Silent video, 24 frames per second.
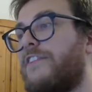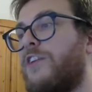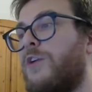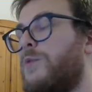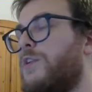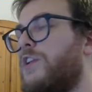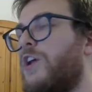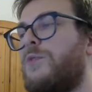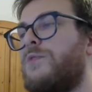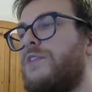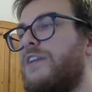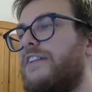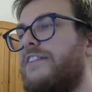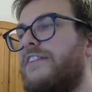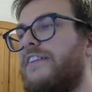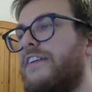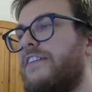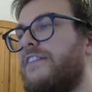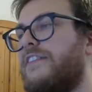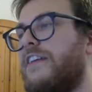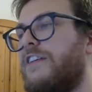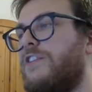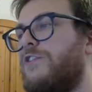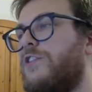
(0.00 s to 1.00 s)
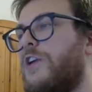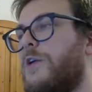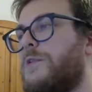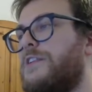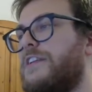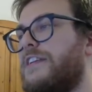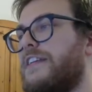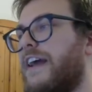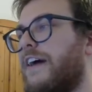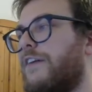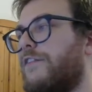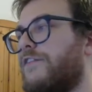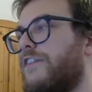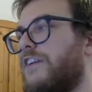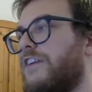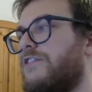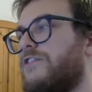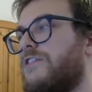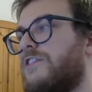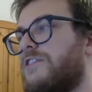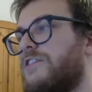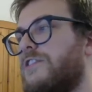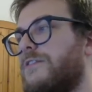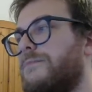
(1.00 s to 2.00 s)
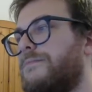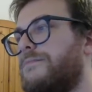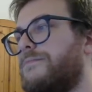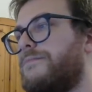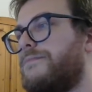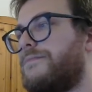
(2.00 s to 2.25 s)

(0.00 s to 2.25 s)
so we don't need to continue noting down features.